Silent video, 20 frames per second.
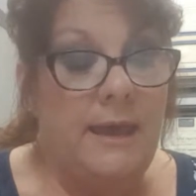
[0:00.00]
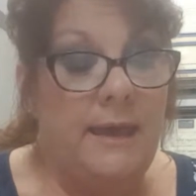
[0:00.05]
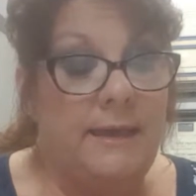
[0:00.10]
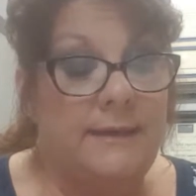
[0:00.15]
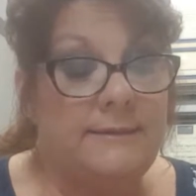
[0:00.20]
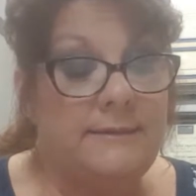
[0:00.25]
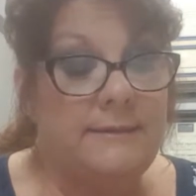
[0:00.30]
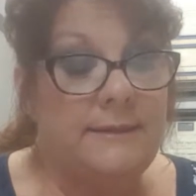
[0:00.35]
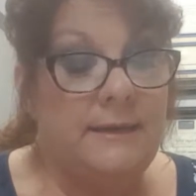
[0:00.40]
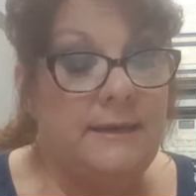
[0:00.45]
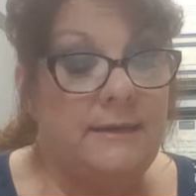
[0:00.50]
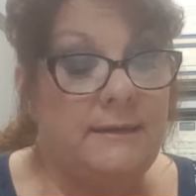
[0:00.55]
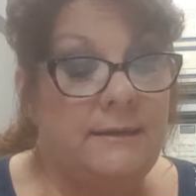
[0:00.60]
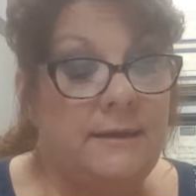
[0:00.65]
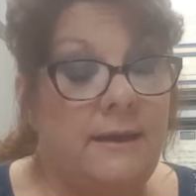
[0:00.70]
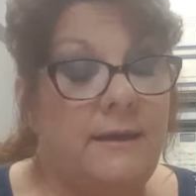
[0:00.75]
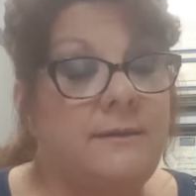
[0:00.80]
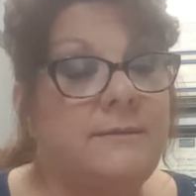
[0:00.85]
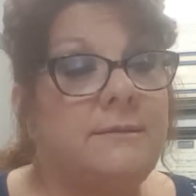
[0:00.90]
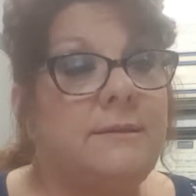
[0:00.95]
is that it
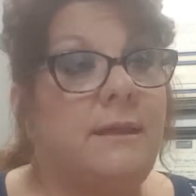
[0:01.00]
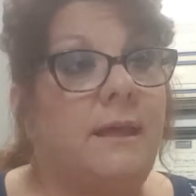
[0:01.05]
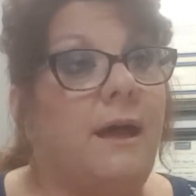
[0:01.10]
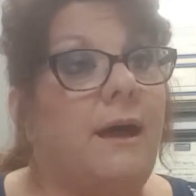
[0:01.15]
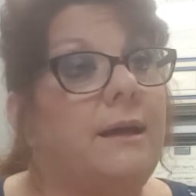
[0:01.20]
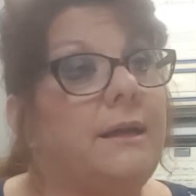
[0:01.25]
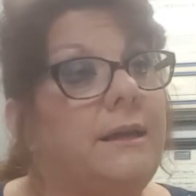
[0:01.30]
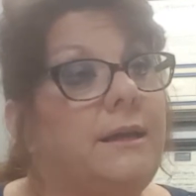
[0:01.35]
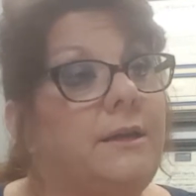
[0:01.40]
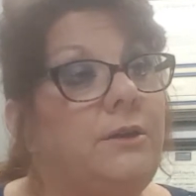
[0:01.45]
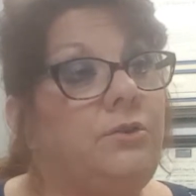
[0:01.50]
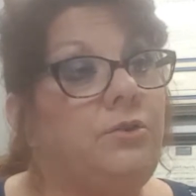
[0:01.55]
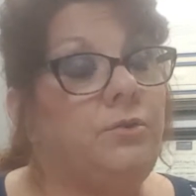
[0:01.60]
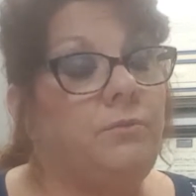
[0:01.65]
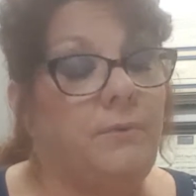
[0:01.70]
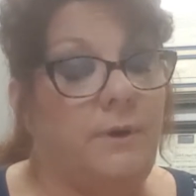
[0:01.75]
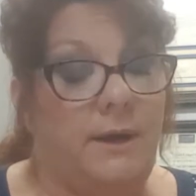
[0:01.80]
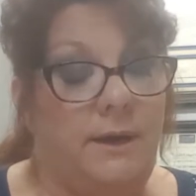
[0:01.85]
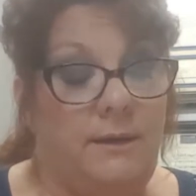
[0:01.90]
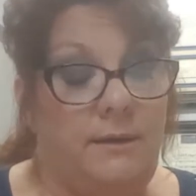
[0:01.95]
does lock in your
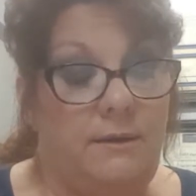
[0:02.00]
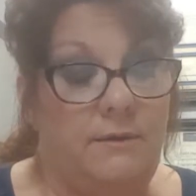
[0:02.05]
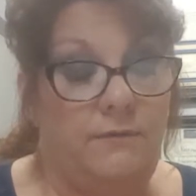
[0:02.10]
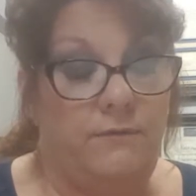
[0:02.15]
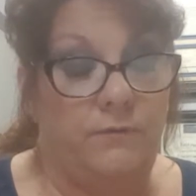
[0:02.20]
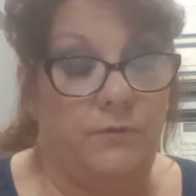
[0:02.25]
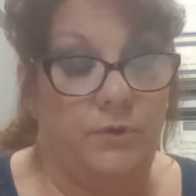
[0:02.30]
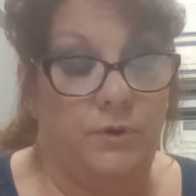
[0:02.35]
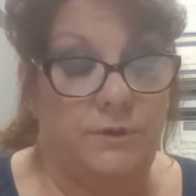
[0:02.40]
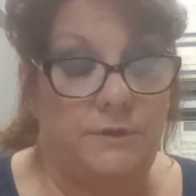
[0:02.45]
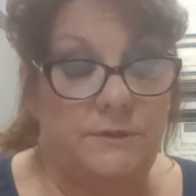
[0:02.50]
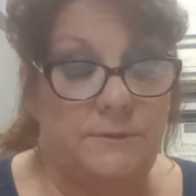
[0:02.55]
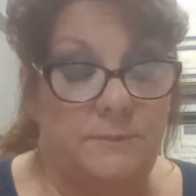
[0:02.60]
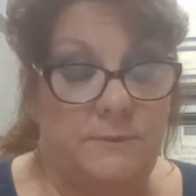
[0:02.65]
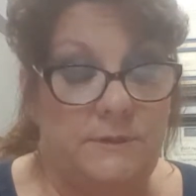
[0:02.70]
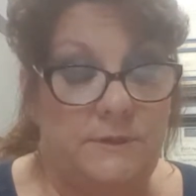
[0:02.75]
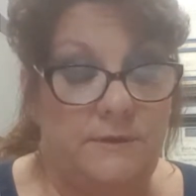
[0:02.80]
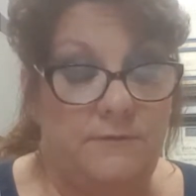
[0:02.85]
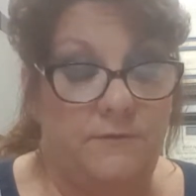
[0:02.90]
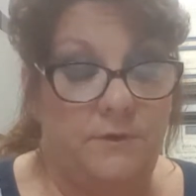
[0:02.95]
rate for a
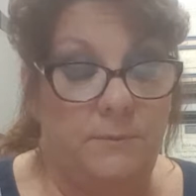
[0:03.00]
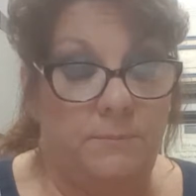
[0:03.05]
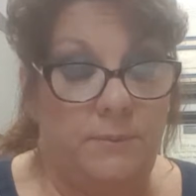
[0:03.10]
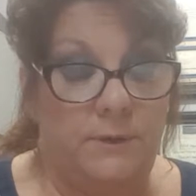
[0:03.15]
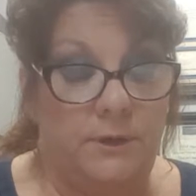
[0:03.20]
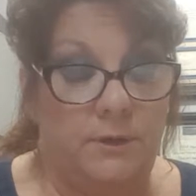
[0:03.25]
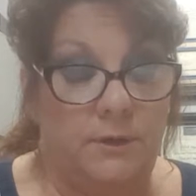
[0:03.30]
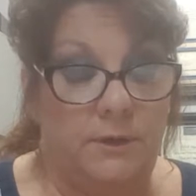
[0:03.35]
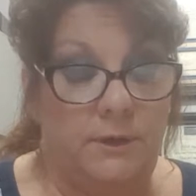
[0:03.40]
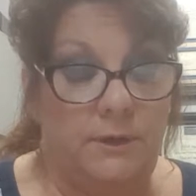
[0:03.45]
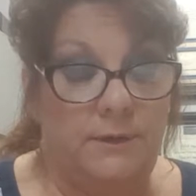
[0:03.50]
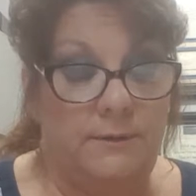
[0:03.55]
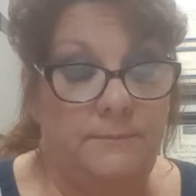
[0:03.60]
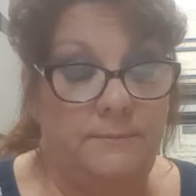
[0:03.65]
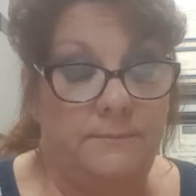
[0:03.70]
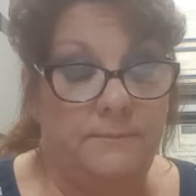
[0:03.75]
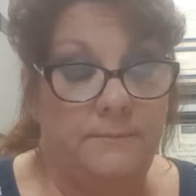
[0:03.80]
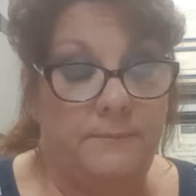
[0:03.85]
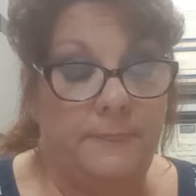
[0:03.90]
specific period.